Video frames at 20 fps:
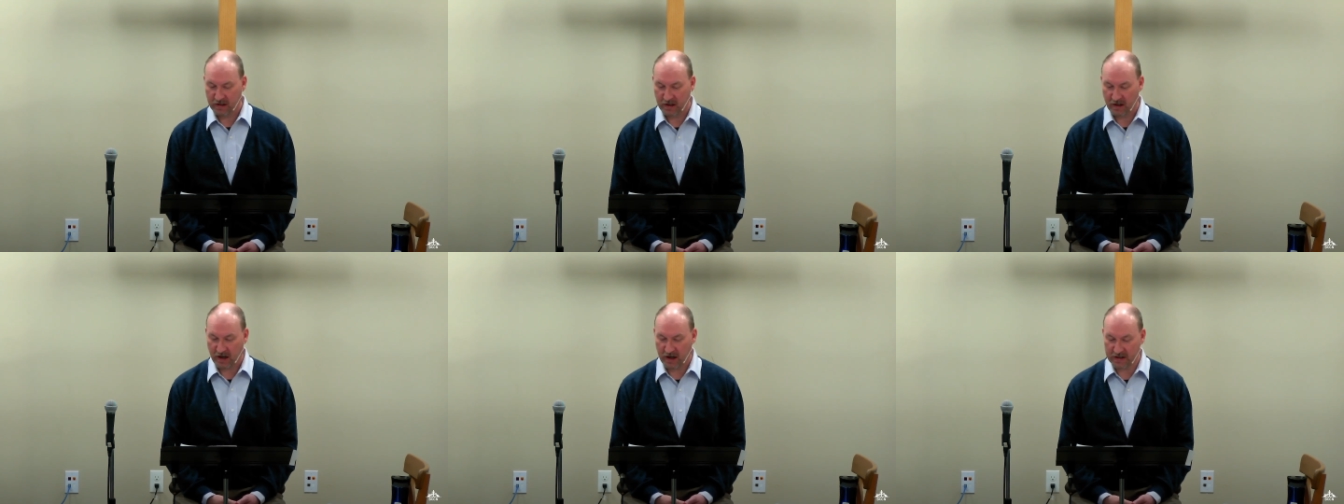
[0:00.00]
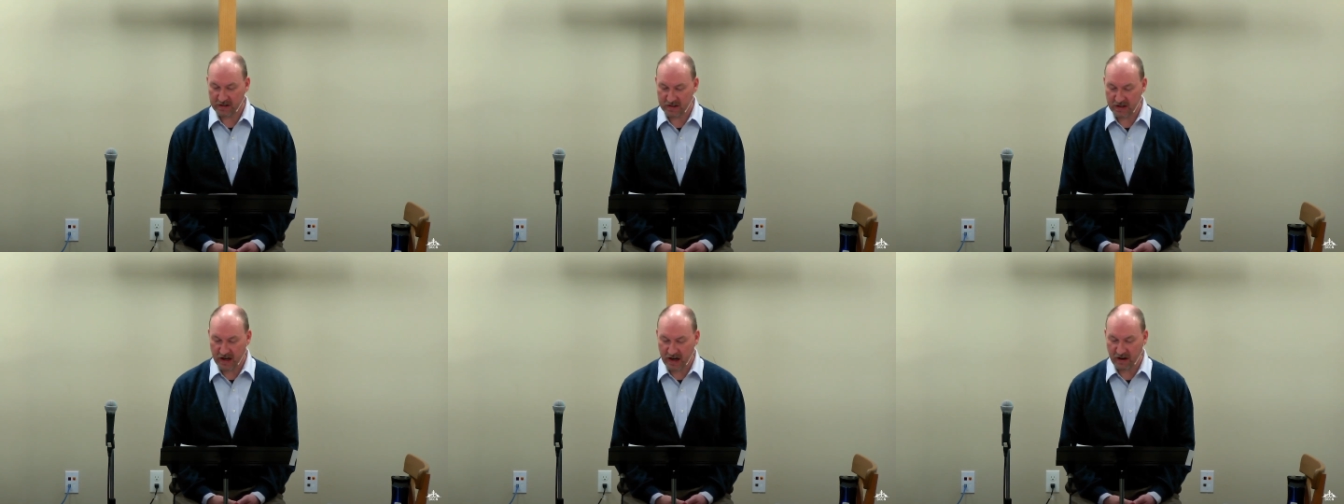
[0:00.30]

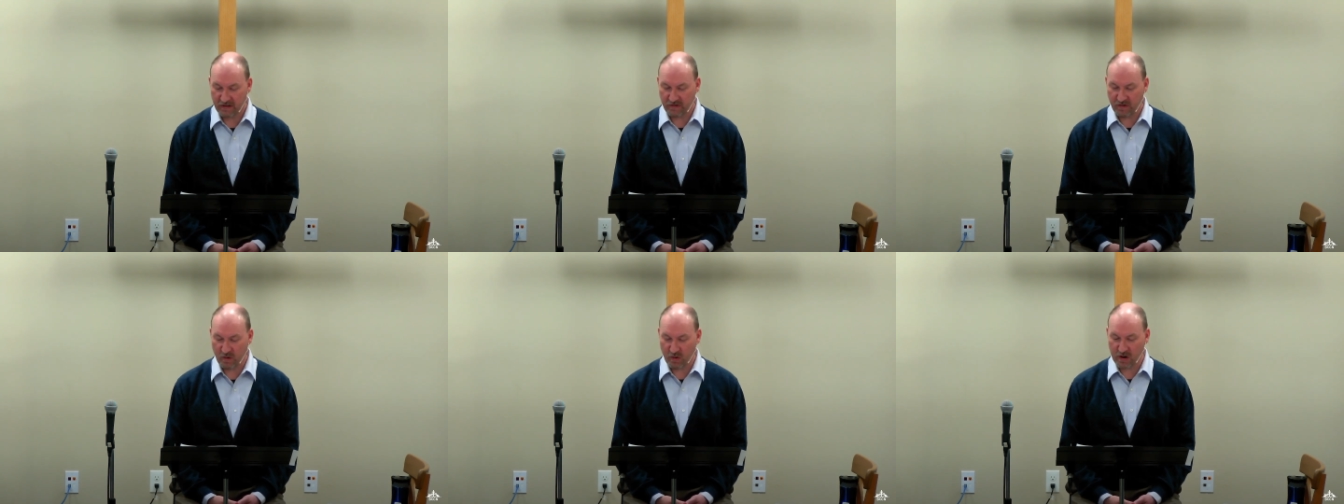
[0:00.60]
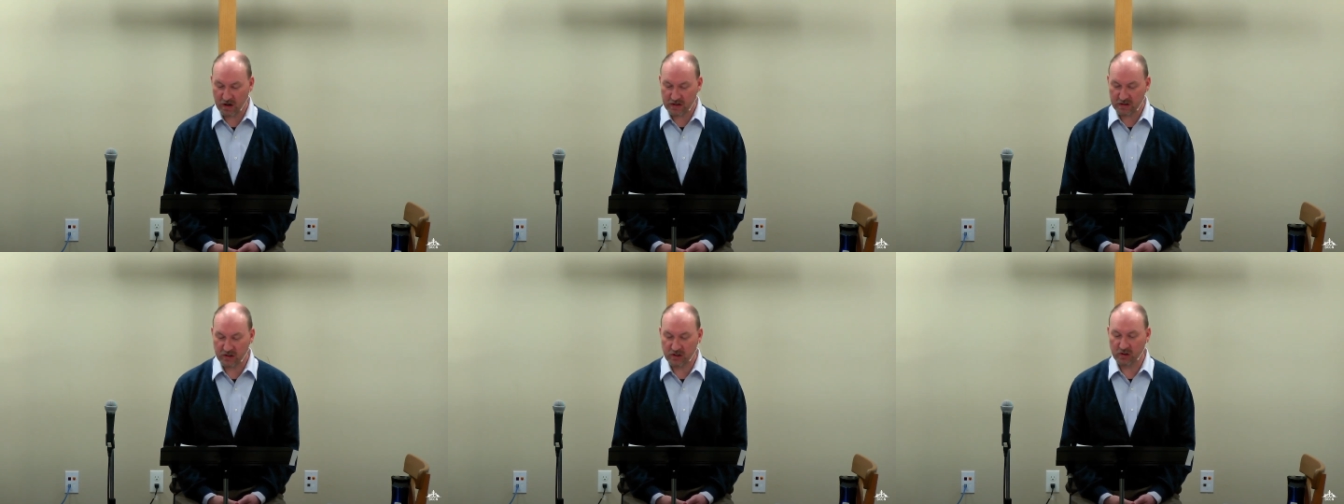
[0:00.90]
Isaiah
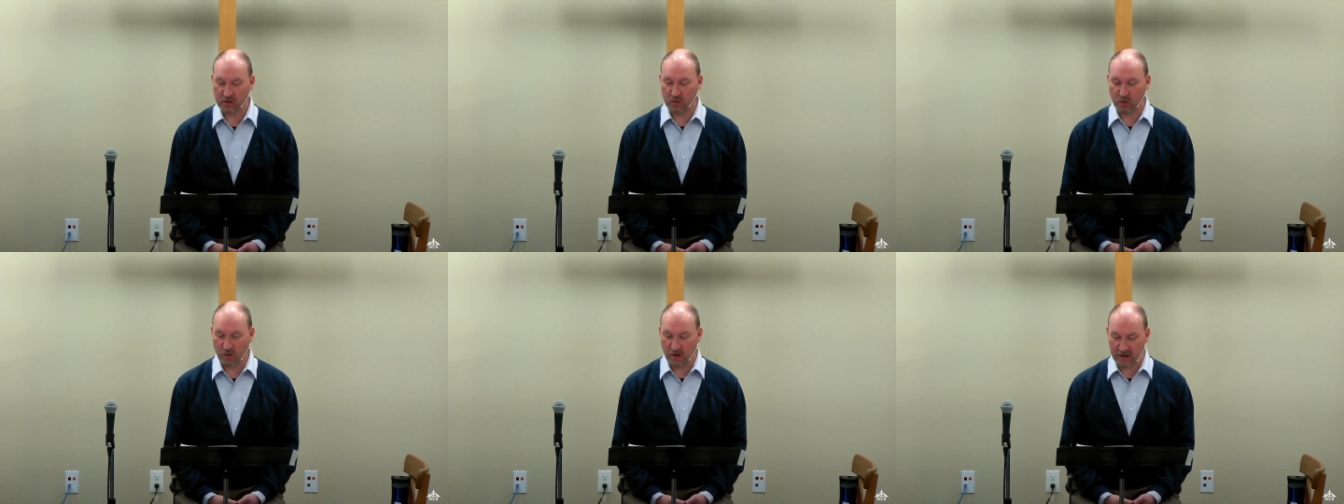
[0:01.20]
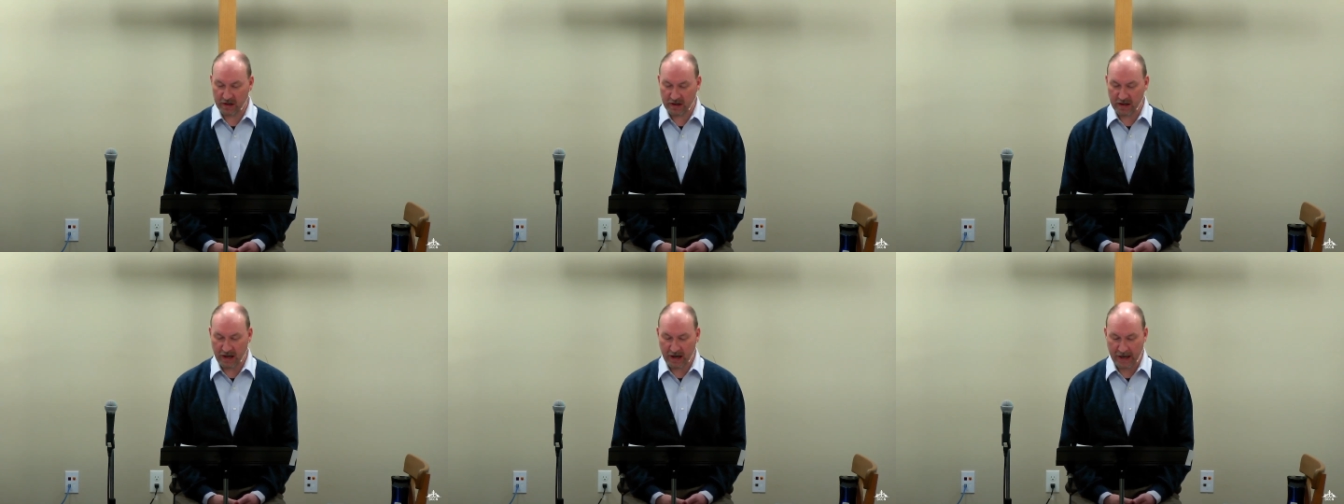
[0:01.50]
42, 1
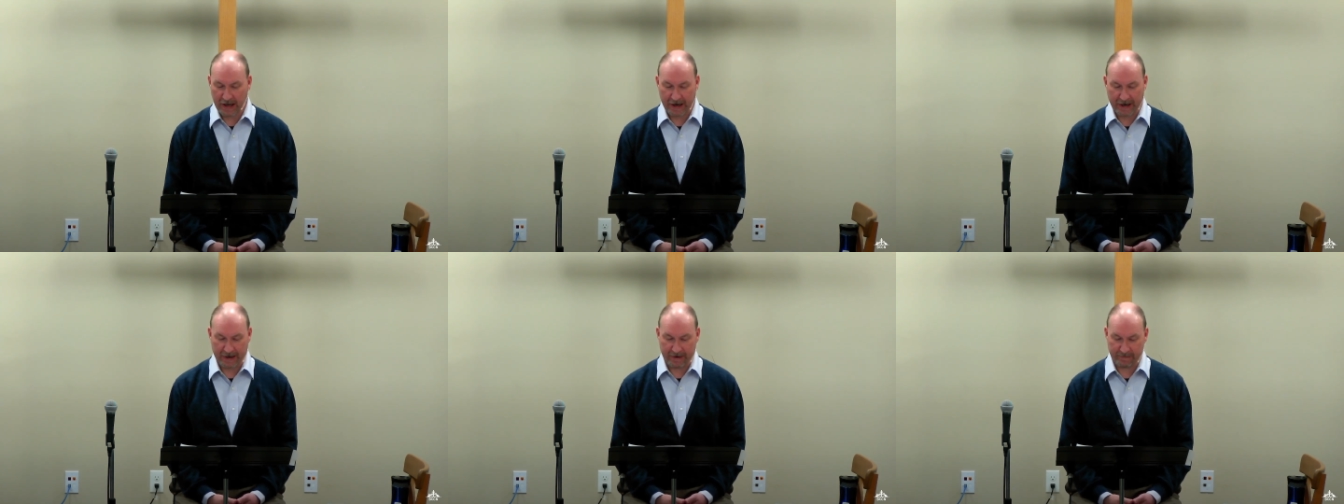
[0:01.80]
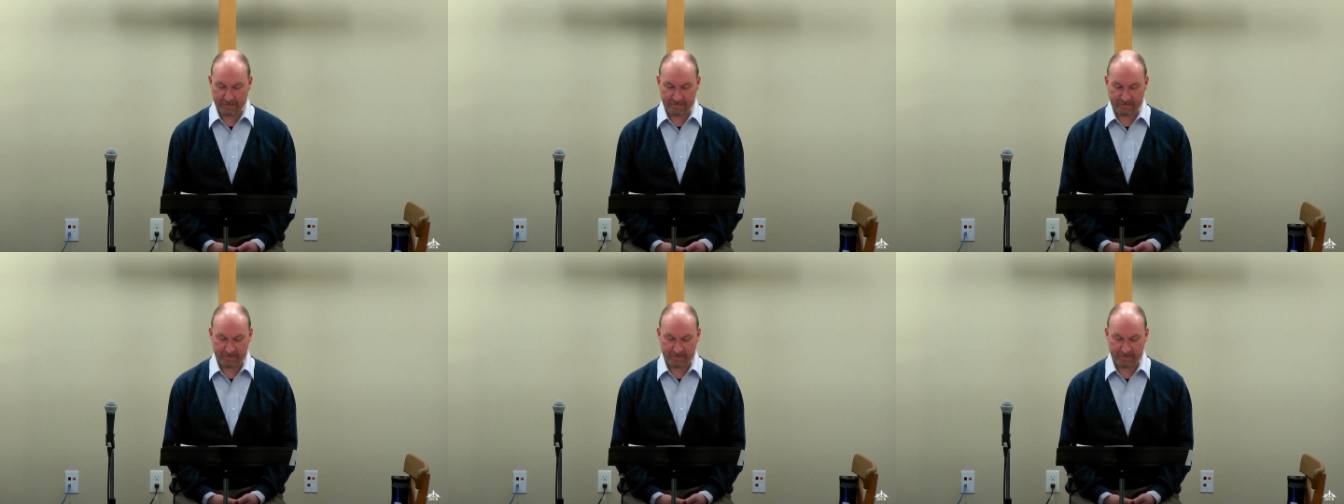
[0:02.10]
to 9,